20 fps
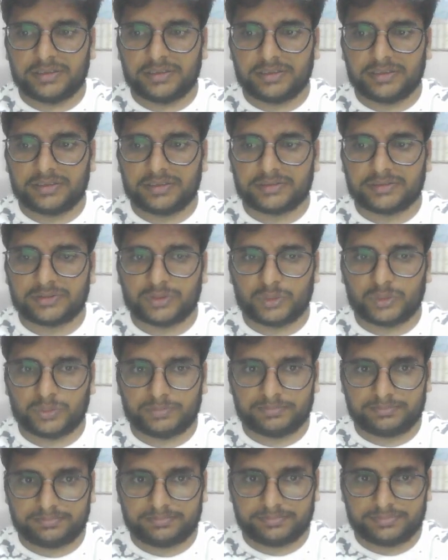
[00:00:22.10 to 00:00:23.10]
So,
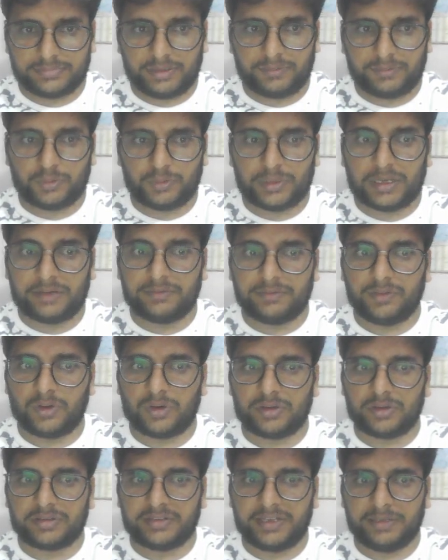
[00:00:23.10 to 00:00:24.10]
if you have
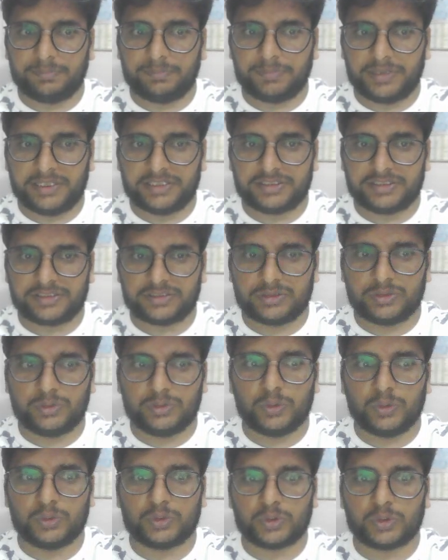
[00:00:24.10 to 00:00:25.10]
not seen, please
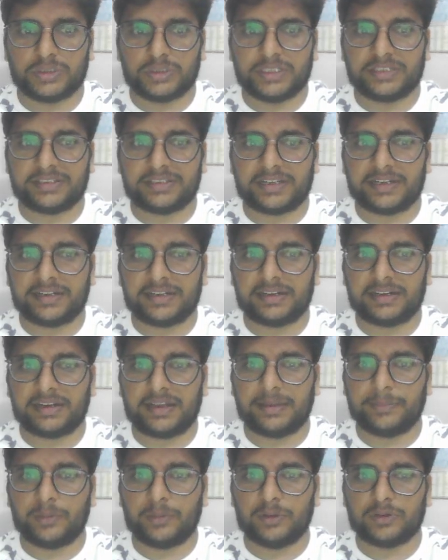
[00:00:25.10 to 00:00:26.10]
go through this, and
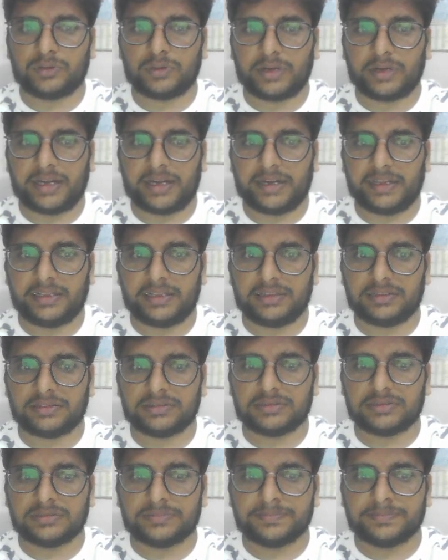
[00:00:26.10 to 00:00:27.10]
I'm also adding
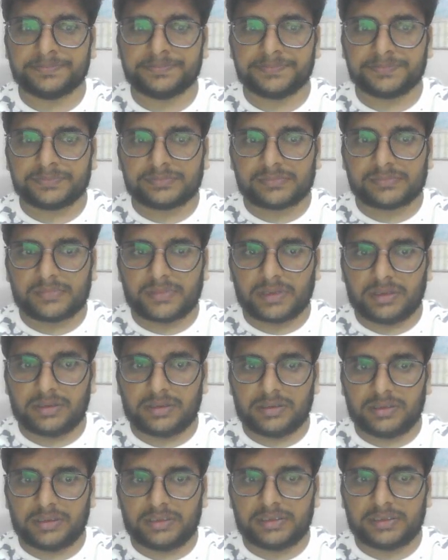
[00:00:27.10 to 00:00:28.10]

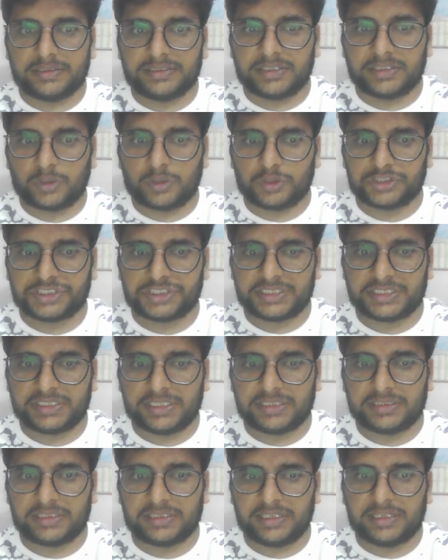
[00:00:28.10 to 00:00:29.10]
the question
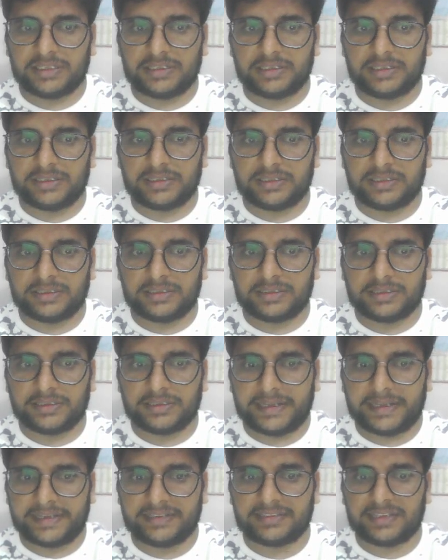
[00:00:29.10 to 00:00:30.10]
and then
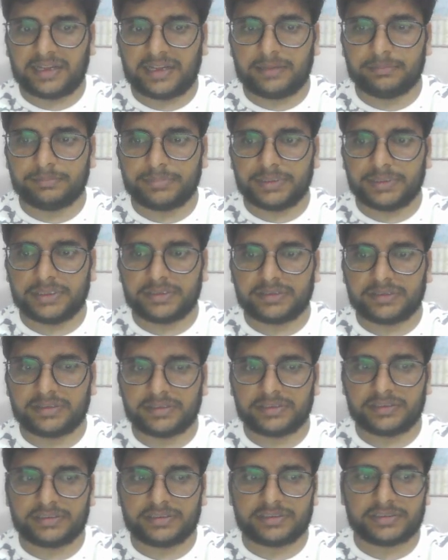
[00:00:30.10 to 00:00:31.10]
examples
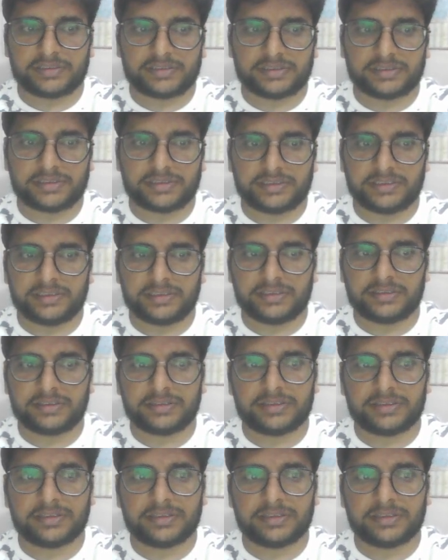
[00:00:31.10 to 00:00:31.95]
here. Yes,